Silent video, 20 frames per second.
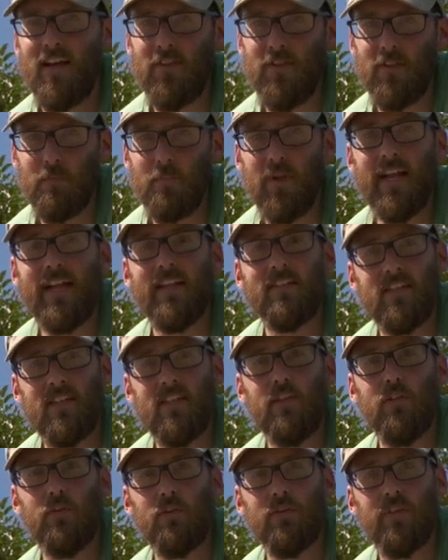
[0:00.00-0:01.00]
the plants
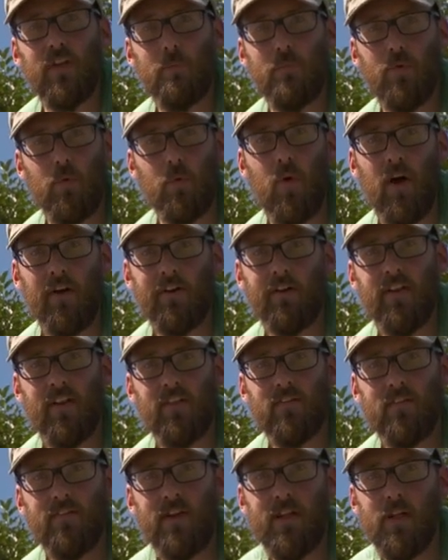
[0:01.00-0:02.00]
can use up the water
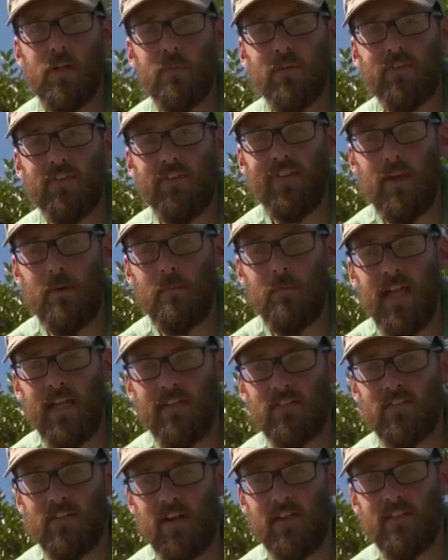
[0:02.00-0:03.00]
that's available to them
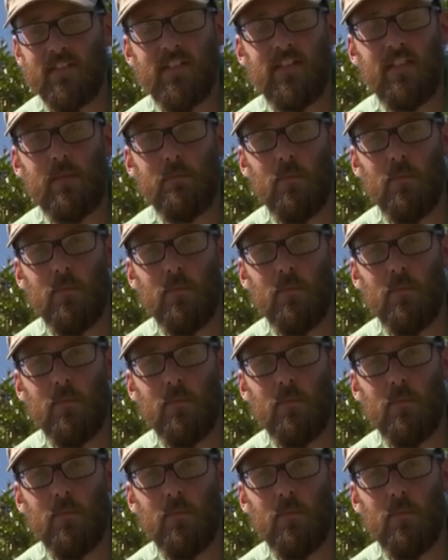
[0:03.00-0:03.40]
and start to need